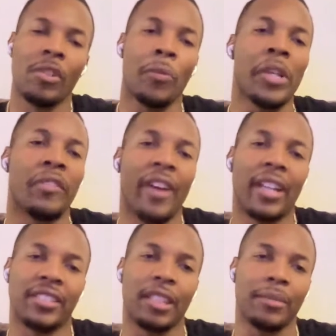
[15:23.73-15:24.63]
When you
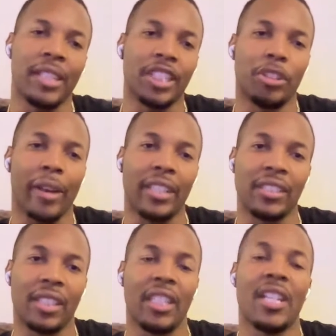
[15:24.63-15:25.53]
find something that you
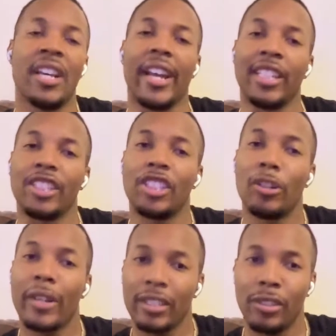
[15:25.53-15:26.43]
actually
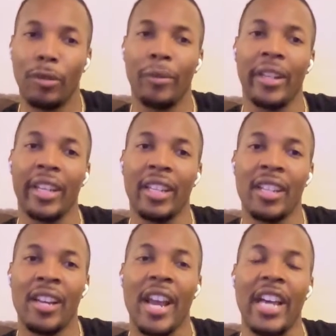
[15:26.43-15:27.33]
enjoy doing
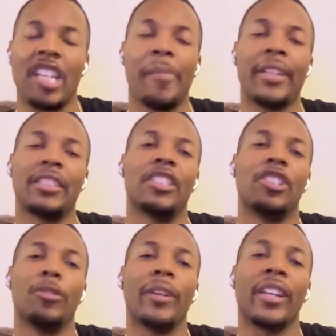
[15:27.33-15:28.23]
and you basically
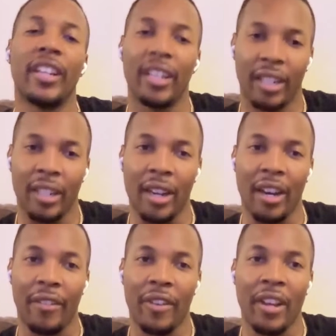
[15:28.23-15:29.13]
do it good
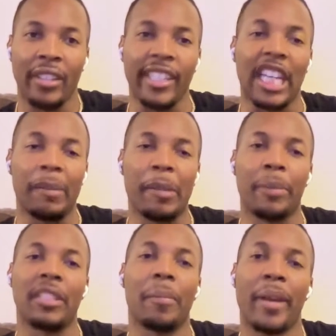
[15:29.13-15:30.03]
enough to get
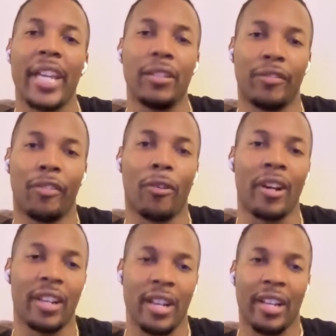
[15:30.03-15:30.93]
people to pay you for
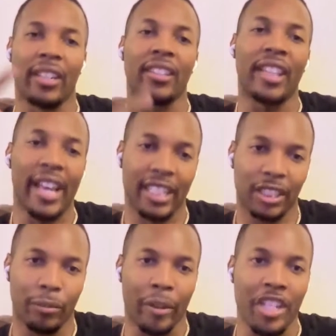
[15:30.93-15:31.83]
it,
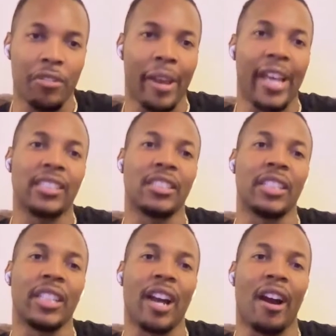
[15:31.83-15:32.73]
that's when you
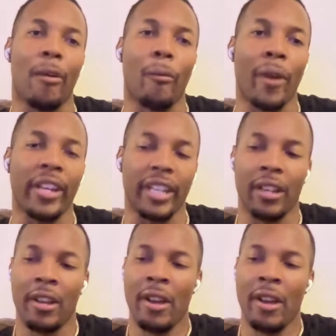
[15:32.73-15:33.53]
actually are winning.